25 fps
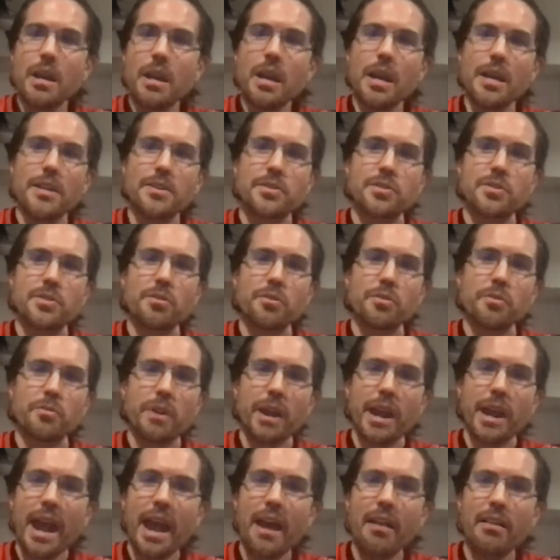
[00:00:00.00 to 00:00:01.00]
And so in
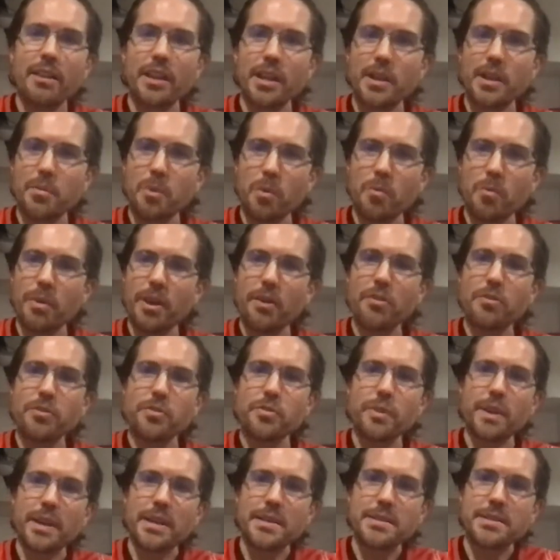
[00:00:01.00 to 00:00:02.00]
reality, what we are
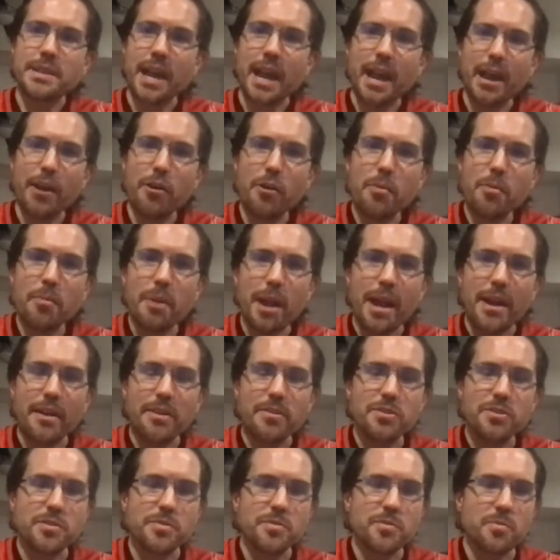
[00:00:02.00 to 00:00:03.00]
doing as
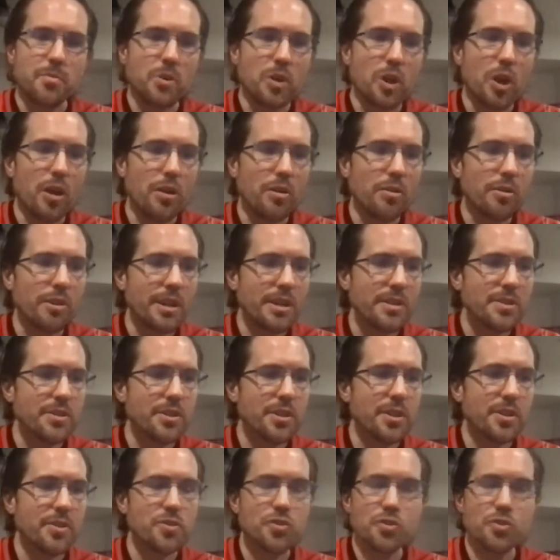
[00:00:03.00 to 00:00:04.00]
chiropractors is we're not looking to
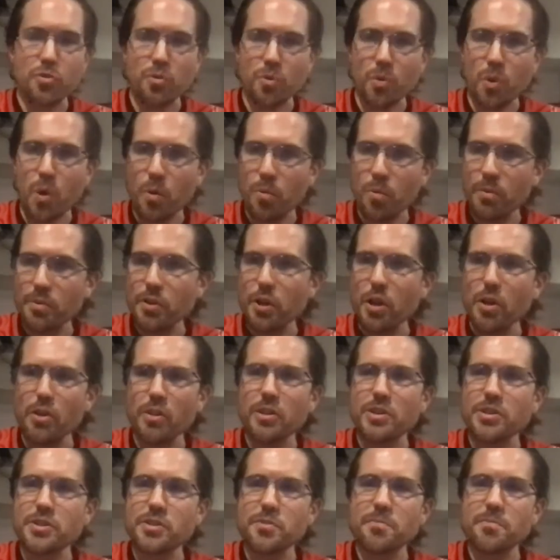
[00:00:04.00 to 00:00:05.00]
control, we're not
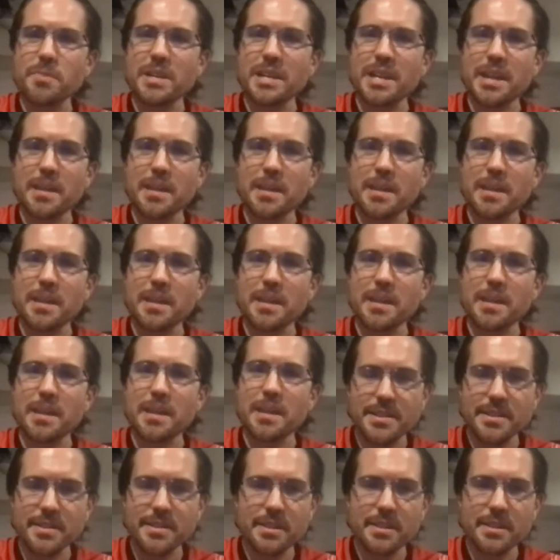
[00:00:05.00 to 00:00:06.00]
looking to
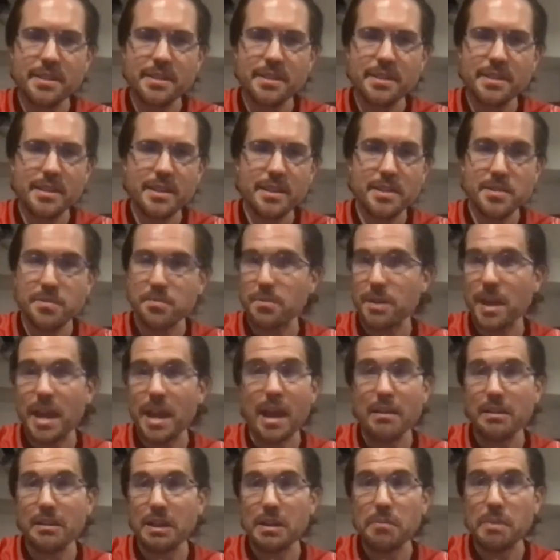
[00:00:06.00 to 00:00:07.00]
manipulate, Because in
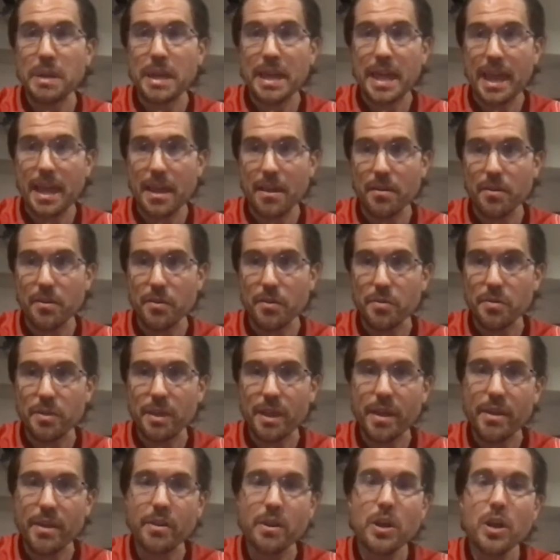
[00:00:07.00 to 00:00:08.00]
reality, we can't do
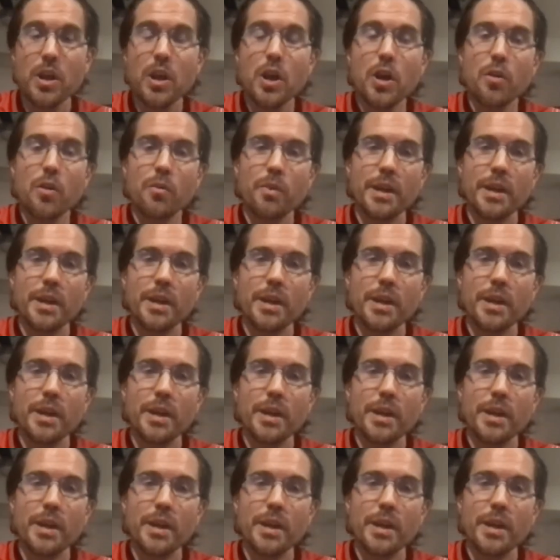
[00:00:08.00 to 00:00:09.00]
that. We need
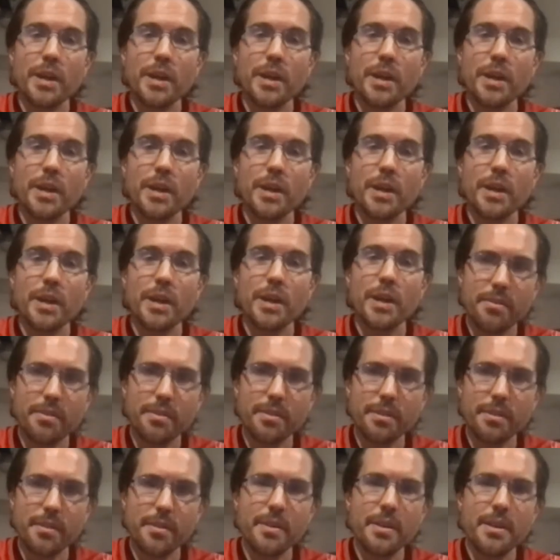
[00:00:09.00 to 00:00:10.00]
to work
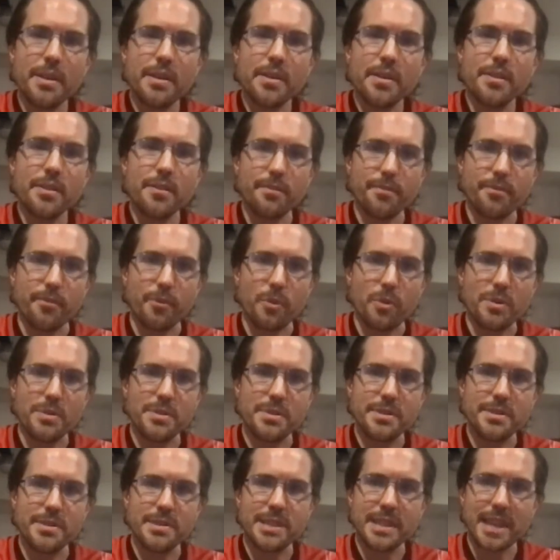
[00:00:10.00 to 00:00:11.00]
with the
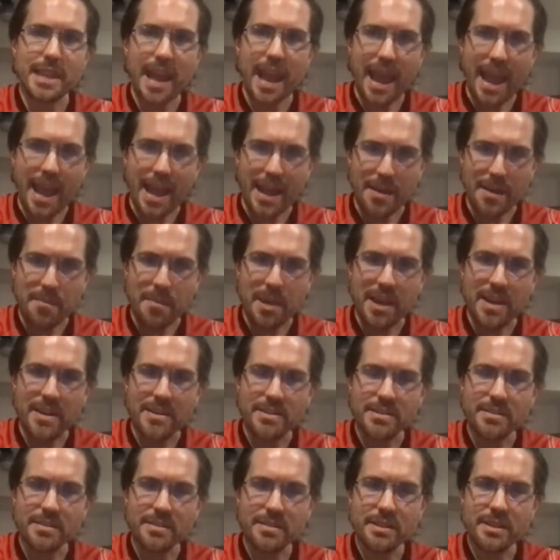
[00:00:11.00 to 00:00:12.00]
forces that
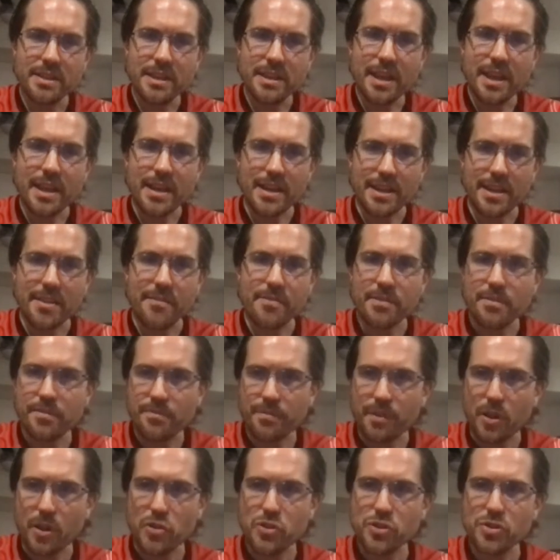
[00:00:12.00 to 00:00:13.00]
animate and give the
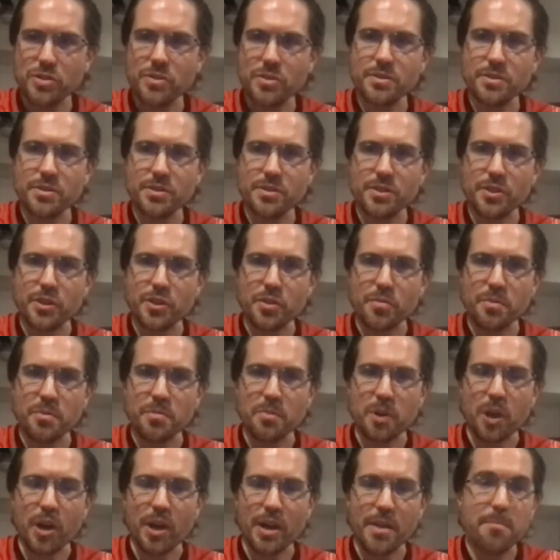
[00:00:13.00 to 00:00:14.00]
function to the human
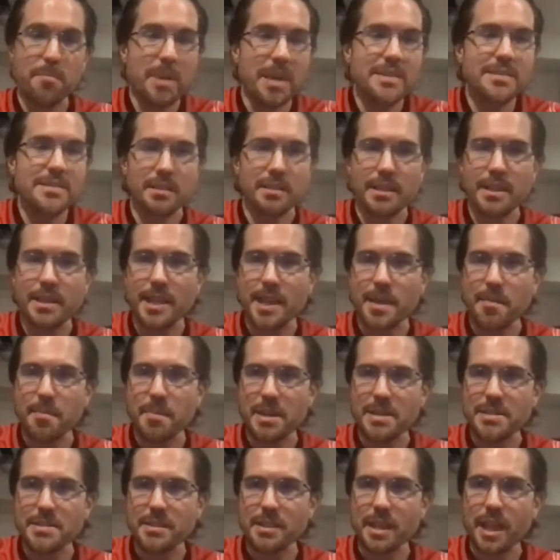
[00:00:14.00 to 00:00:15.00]
body, basically keeping
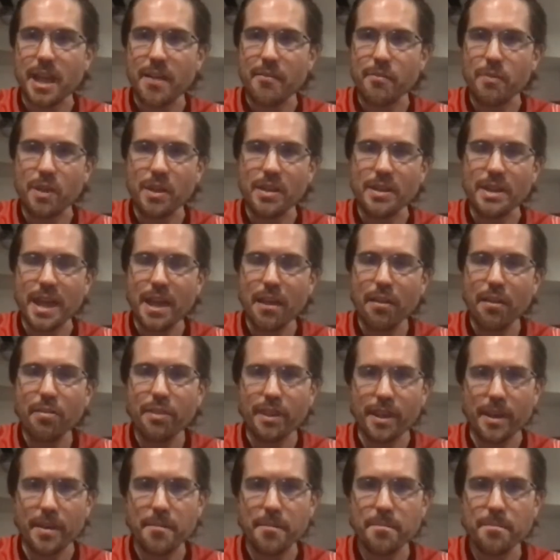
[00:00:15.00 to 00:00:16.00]
us alive, well, and
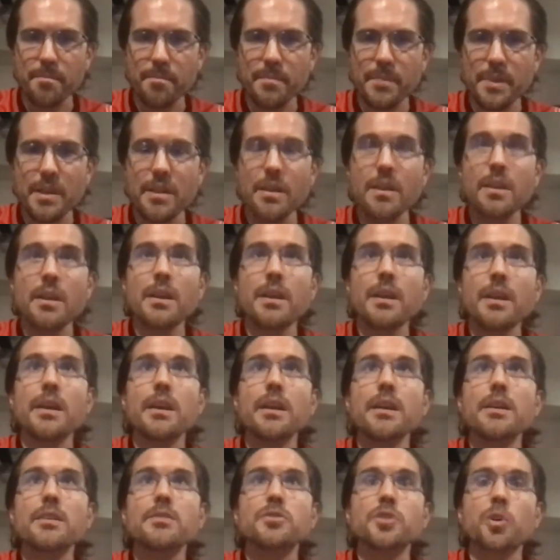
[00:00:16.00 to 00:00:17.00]
healthy.
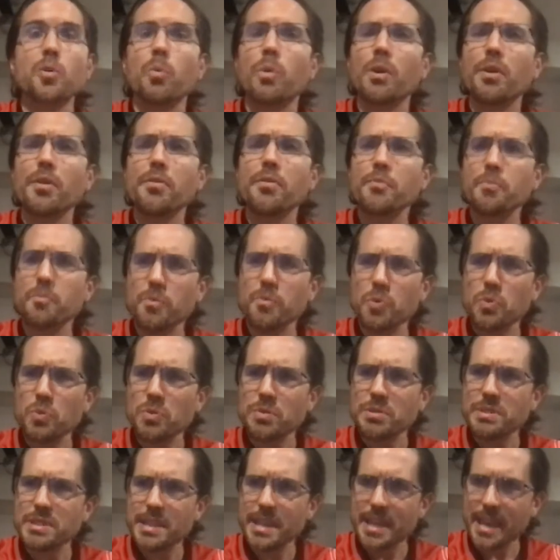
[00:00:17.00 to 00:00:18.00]
So what are the
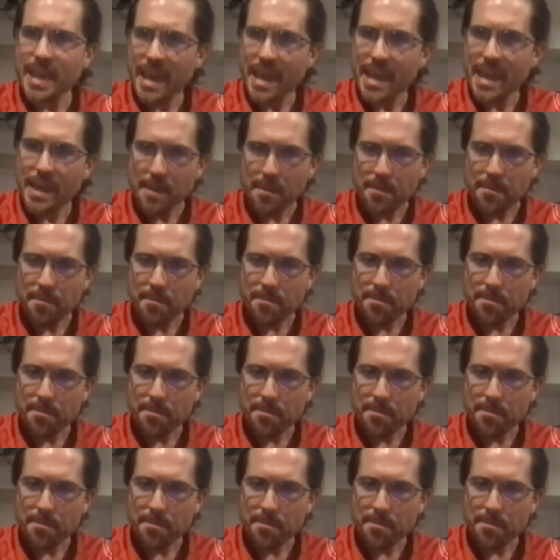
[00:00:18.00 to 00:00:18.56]
rules of the game?